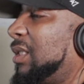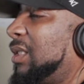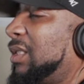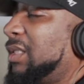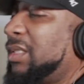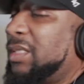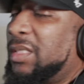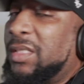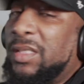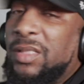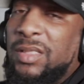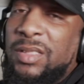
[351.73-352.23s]

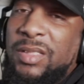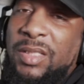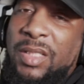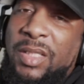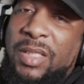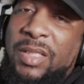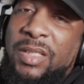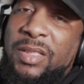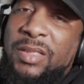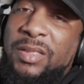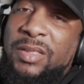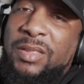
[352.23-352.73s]

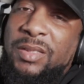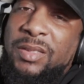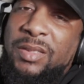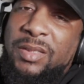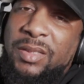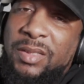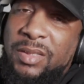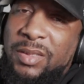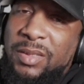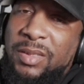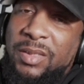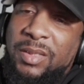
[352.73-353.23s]
She is
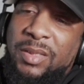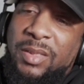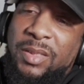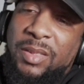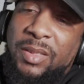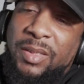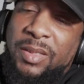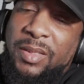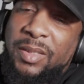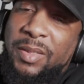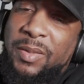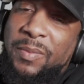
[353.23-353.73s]

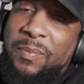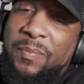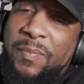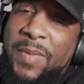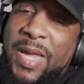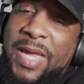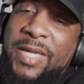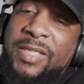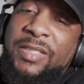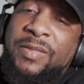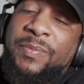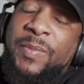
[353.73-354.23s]

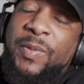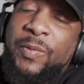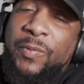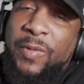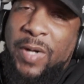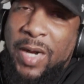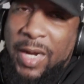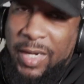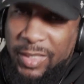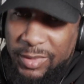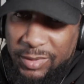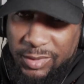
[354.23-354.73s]

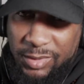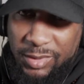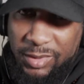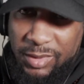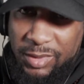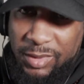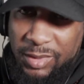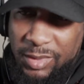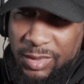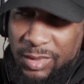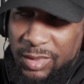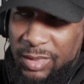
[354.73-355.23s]
mesmerizing.
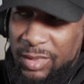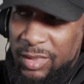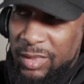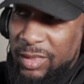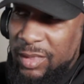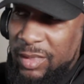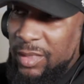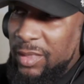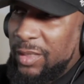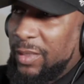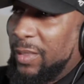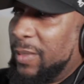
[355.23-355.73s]

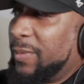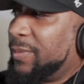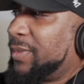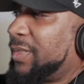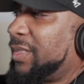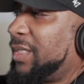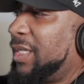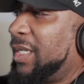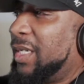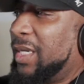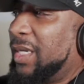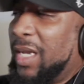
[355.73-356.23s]
You know what I'm
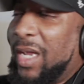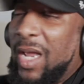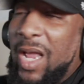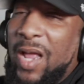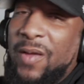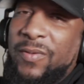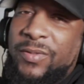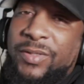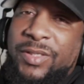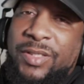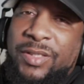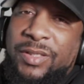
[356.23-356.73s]
saying? Like I
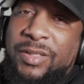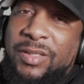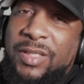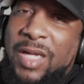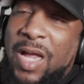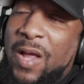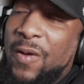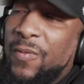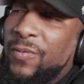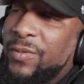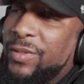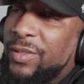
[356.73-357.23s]
was
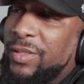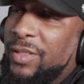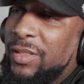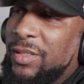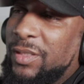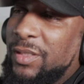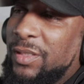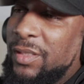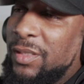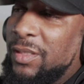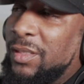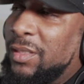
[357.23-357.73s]

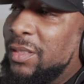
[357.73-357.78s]
just